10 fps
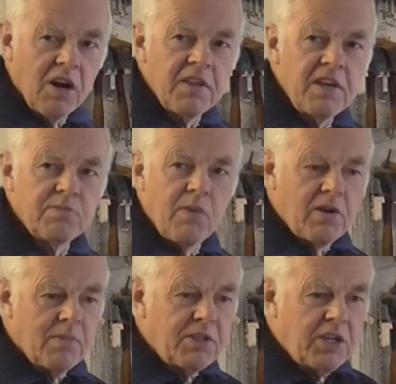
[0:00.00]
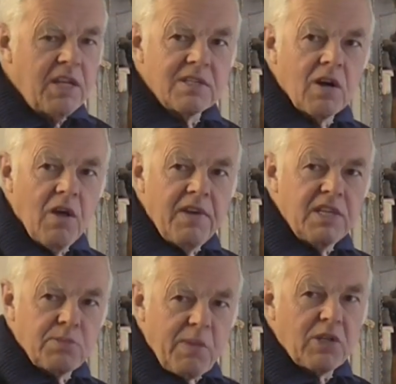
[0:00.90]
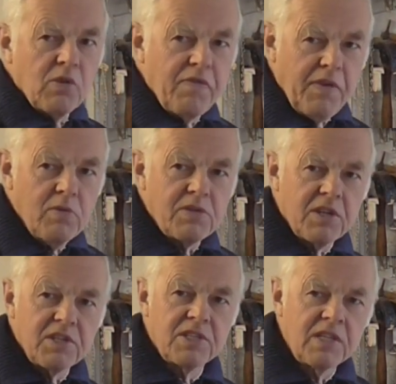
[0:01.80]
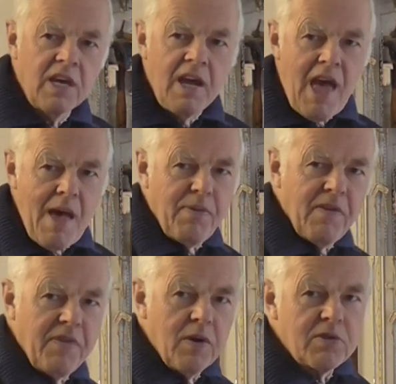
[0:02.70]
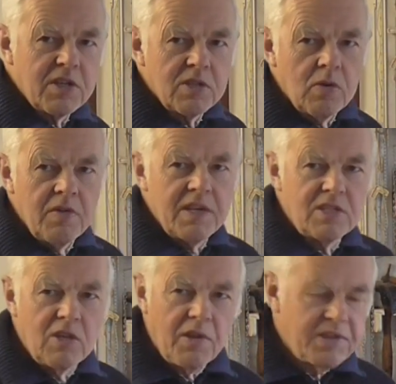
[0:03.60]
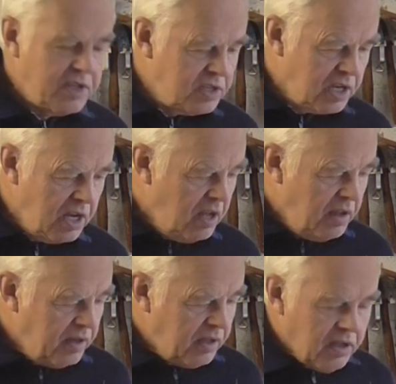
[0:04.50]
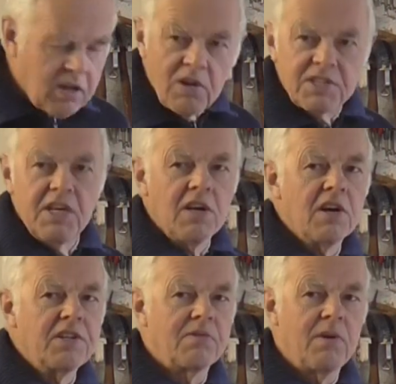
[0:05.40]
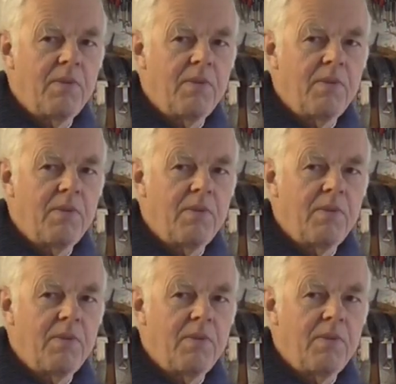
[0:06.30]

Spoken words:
A lot of these modern machines have got these special filters and HEPA filters and all this nonsense that cost the earth to